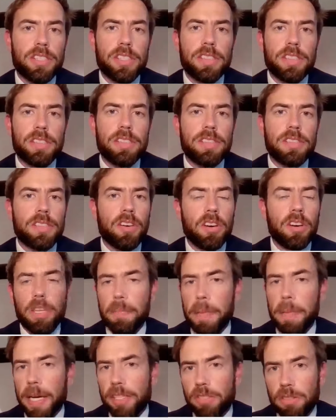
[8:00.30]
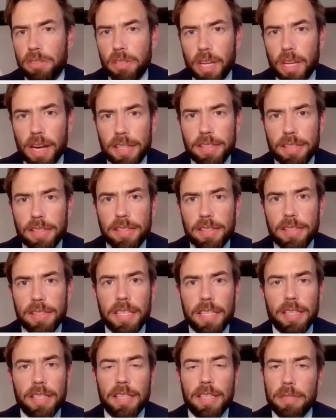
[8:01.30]
such as occupational
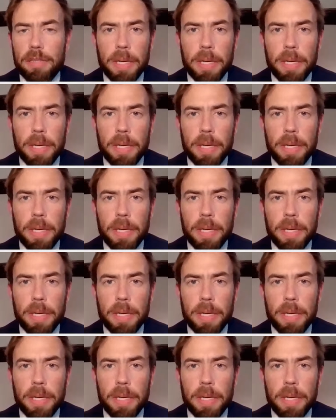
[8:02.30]
licensing